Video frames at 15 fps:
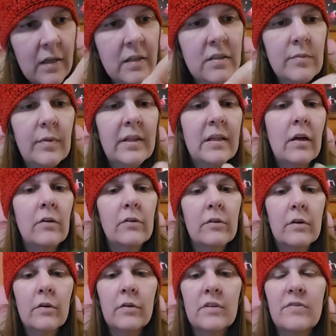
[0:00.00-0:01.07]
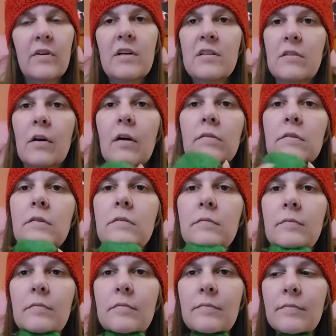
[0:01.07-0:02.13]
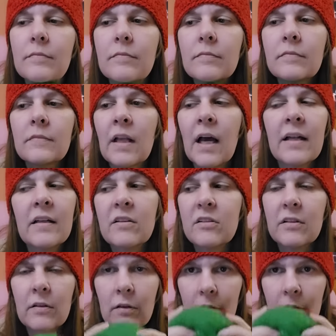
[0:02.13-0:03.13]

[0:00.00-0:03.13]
It's pretty color though. It's very soft. Mm, not itchy at